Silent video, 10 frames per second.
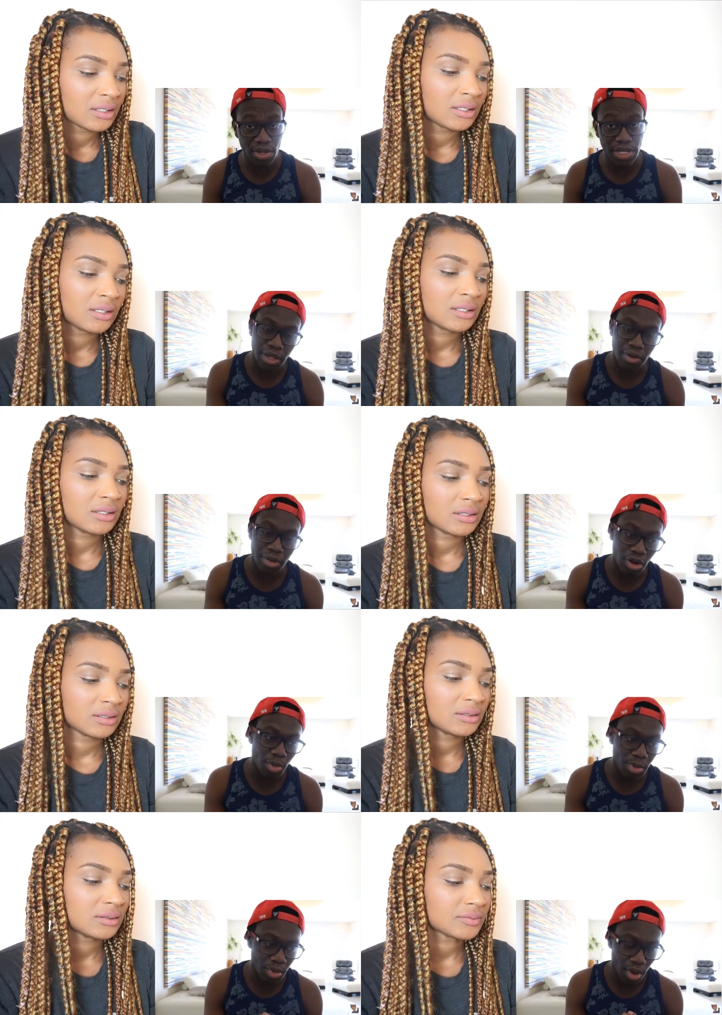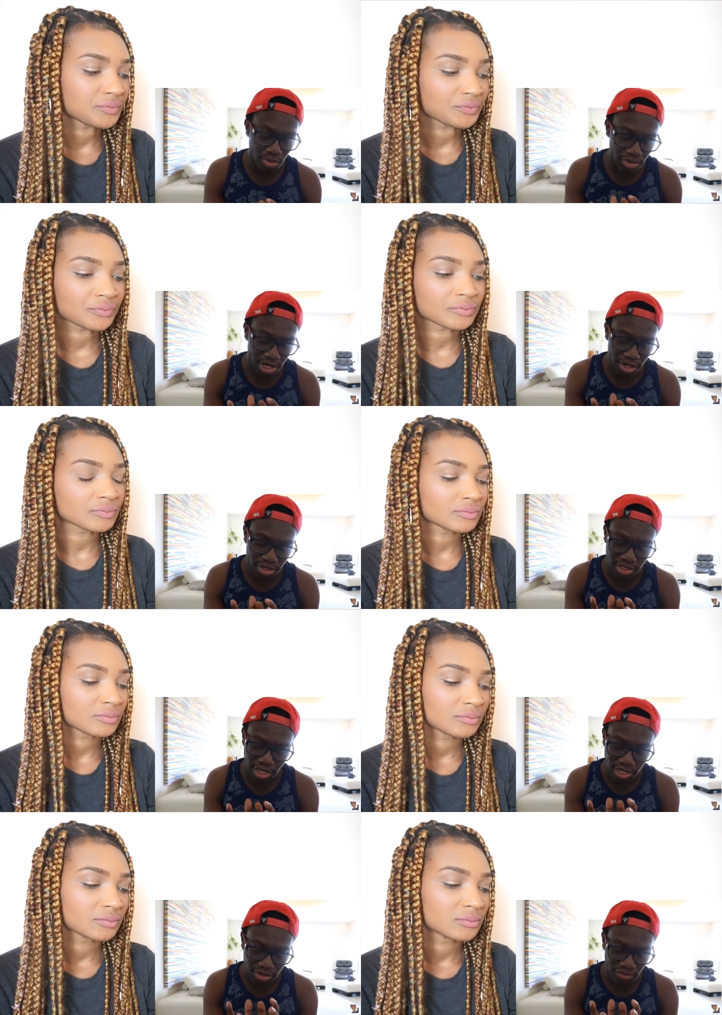Speaker 1: on it. And a lot of people aren't really
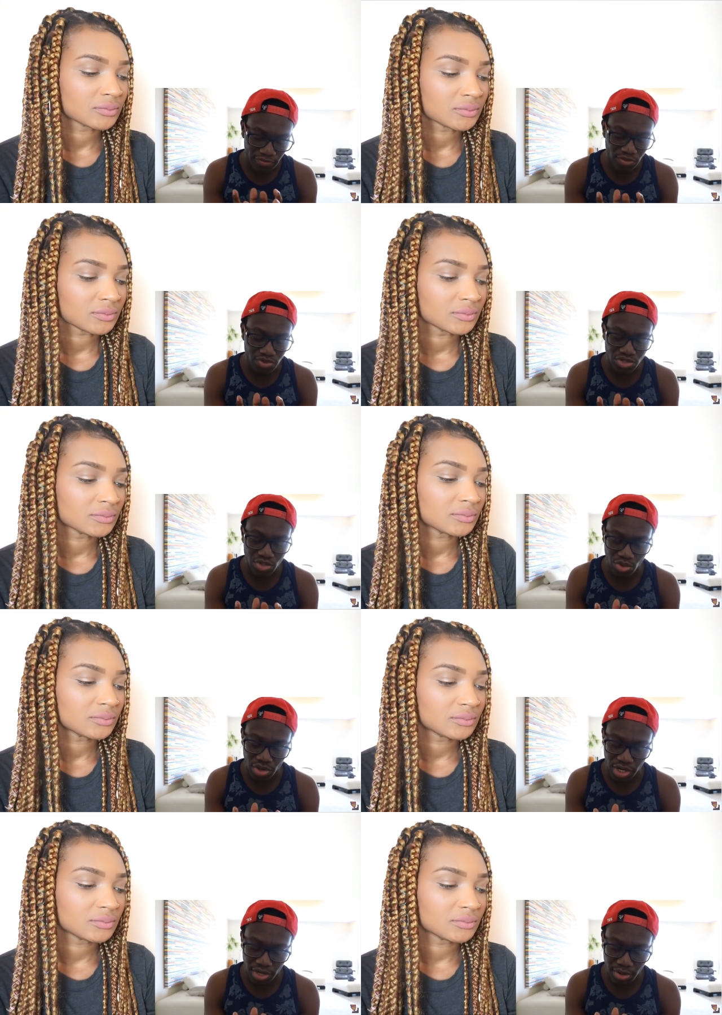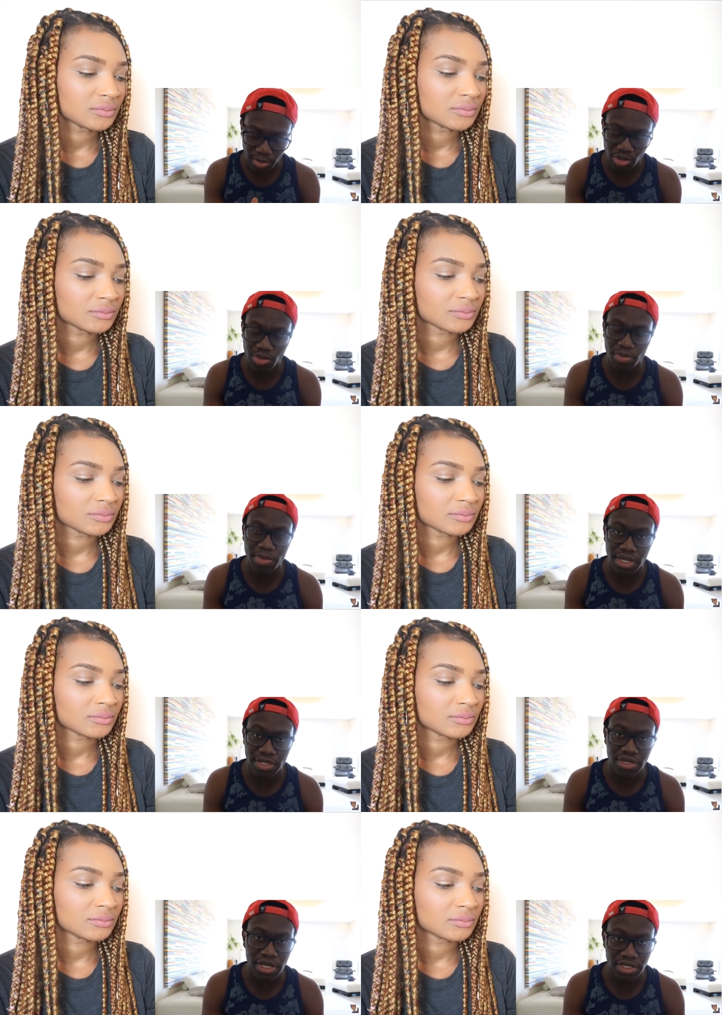understanding the full story between me
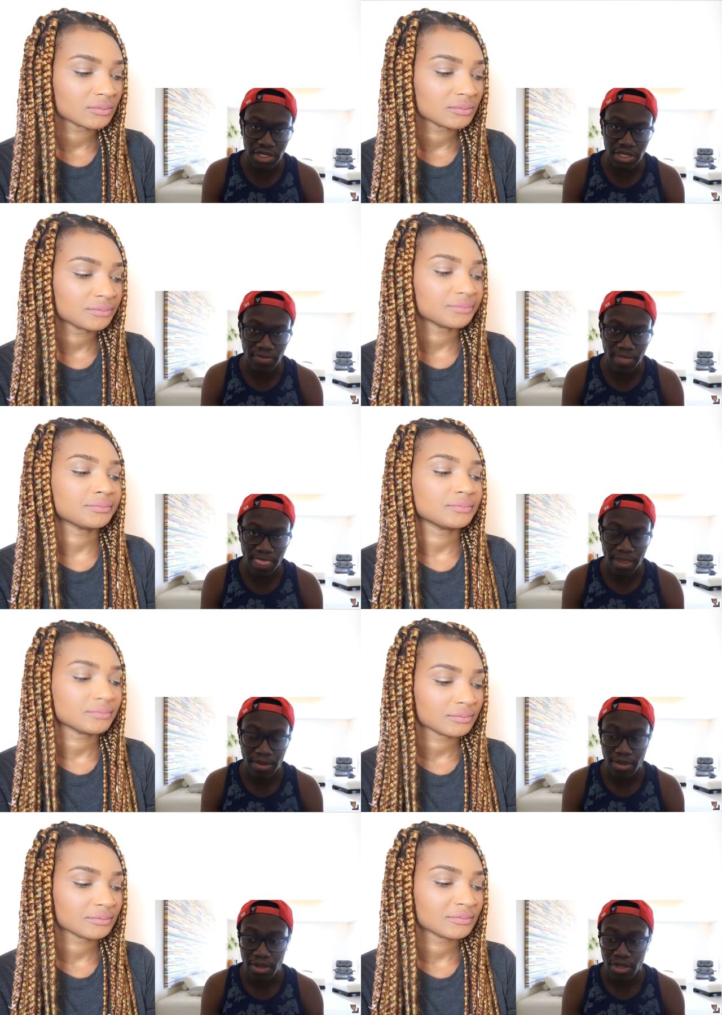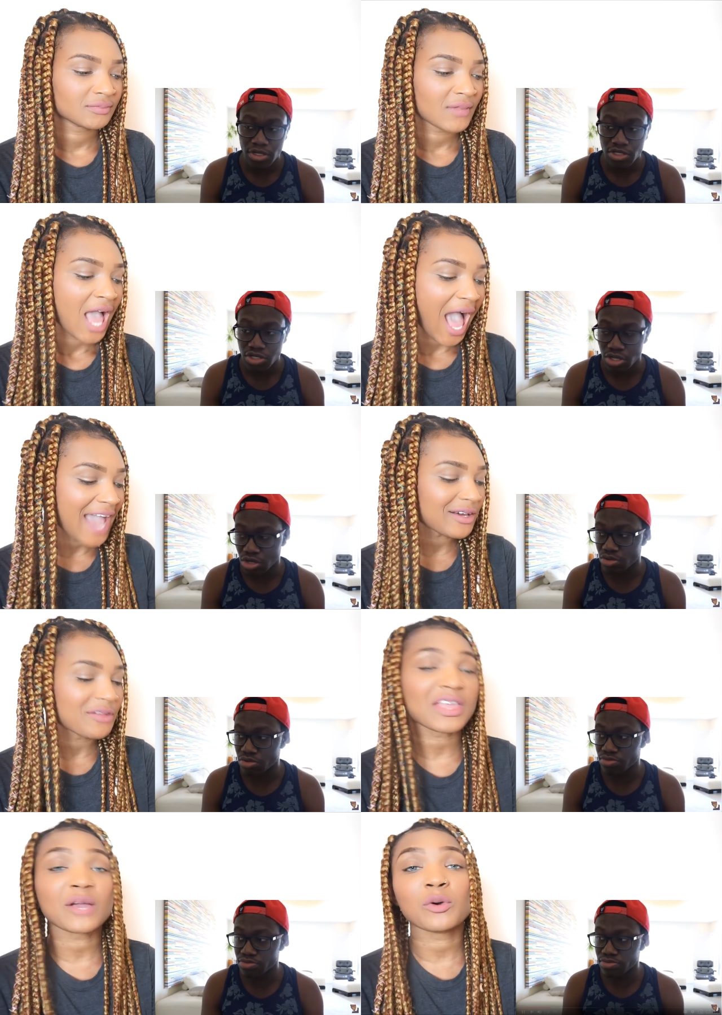and JJ. Hmm. So, I
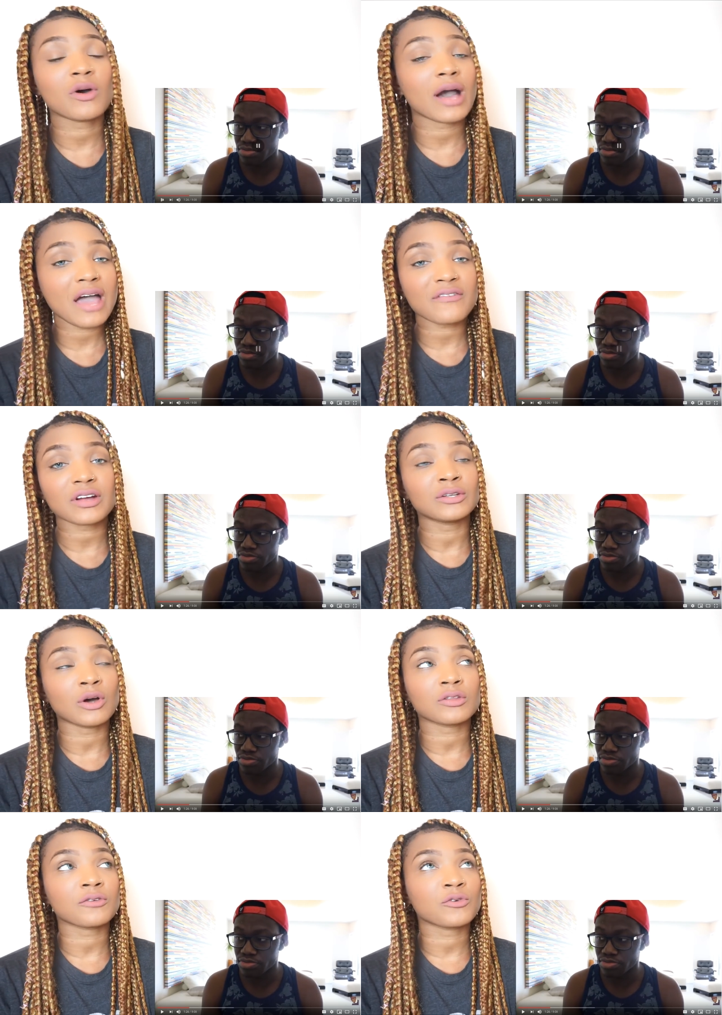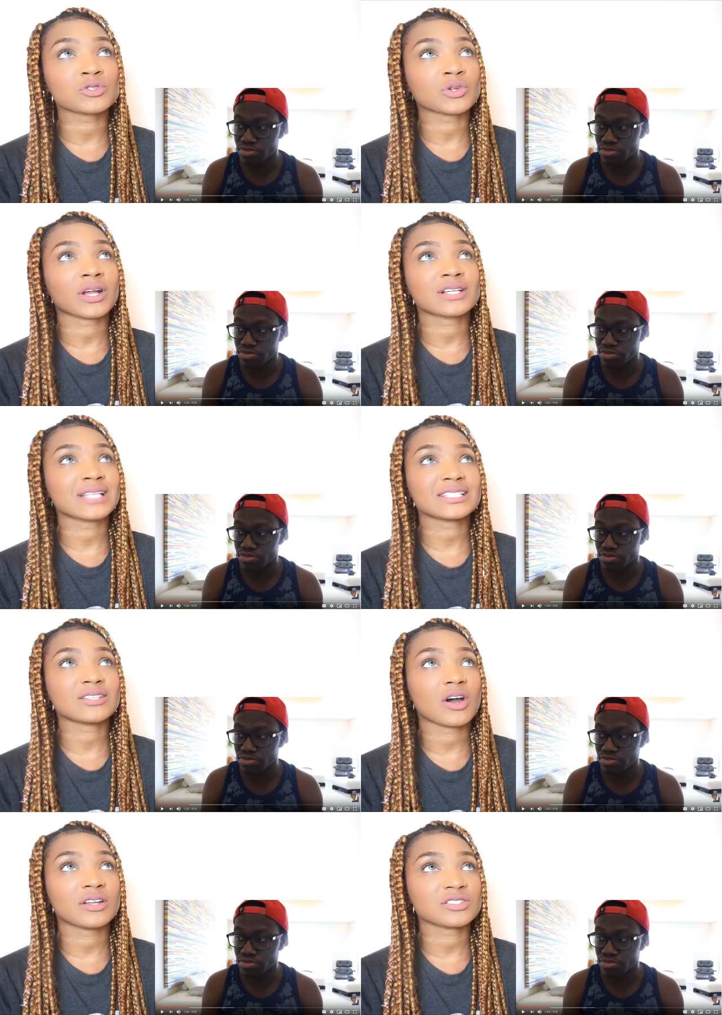
Speaker 2: don't think we'll ever know the full story because that's
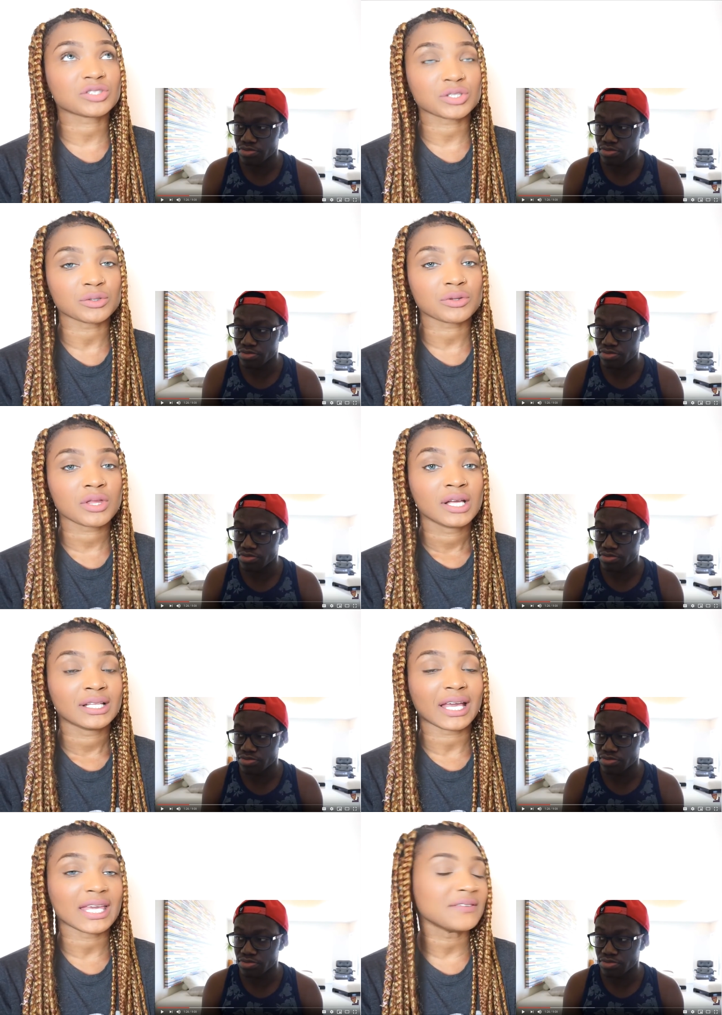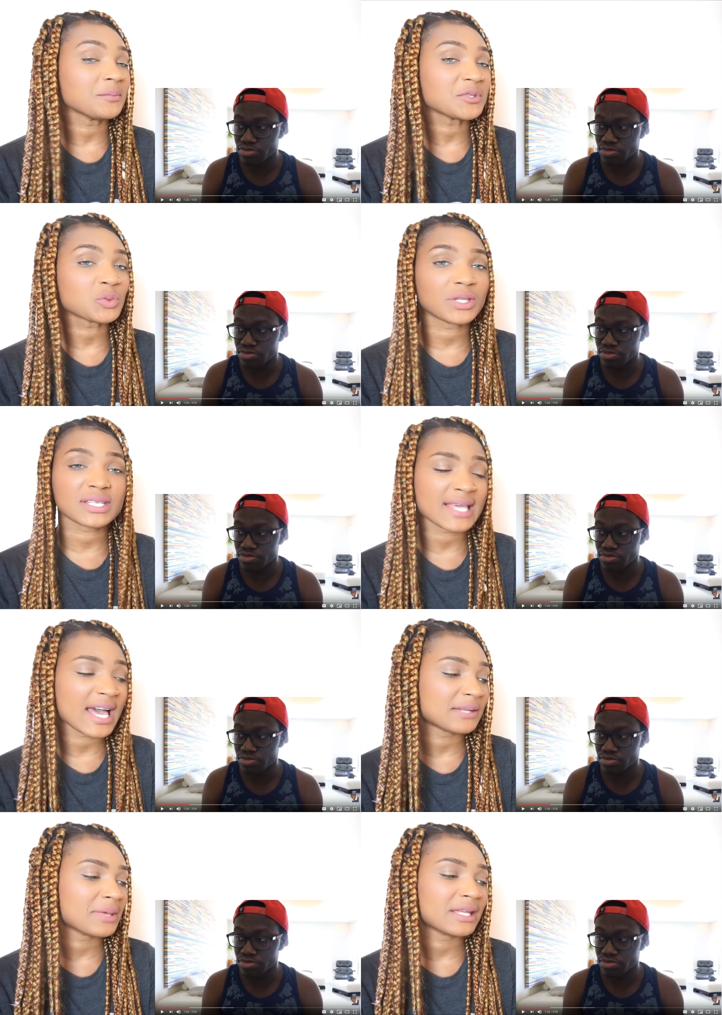the honest truth. Like even between the
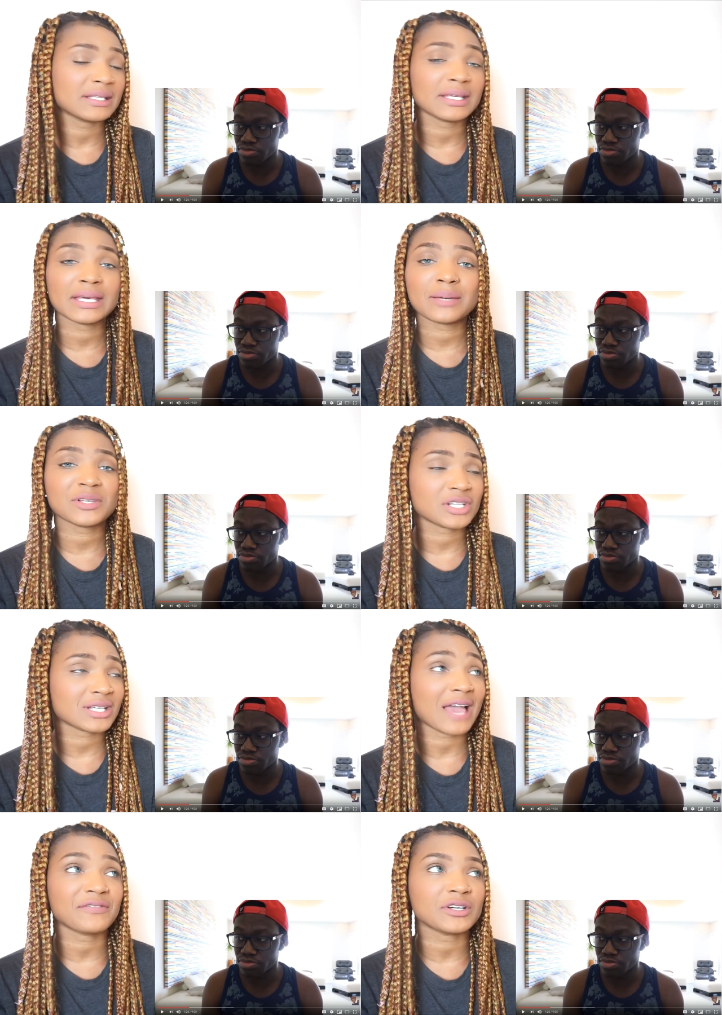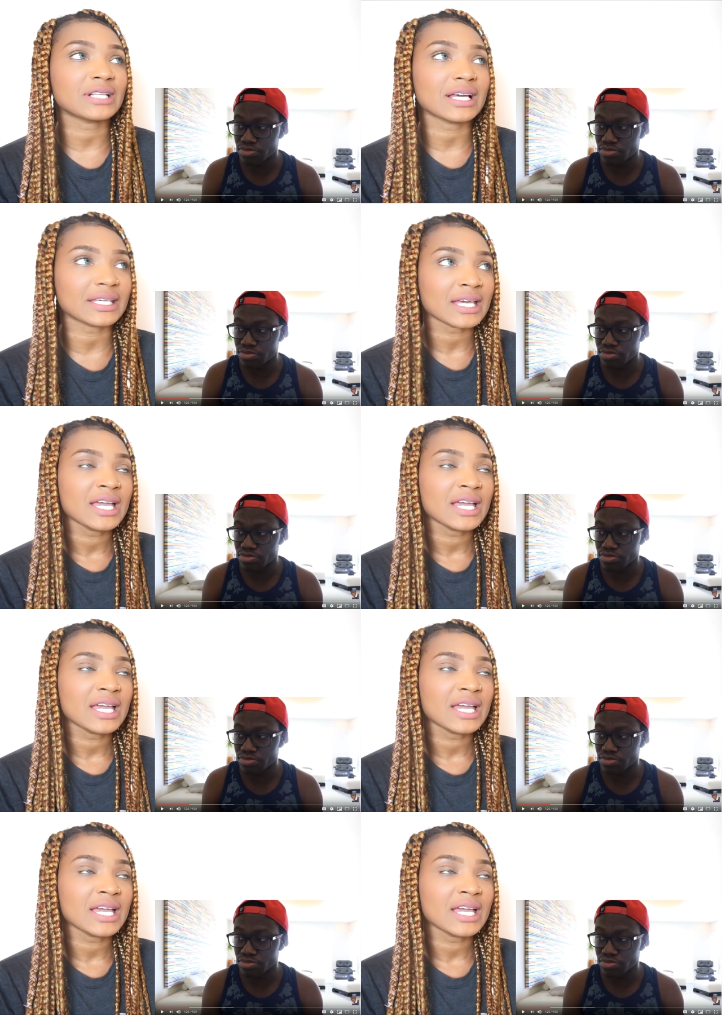sidemen and him and JJ, I feel like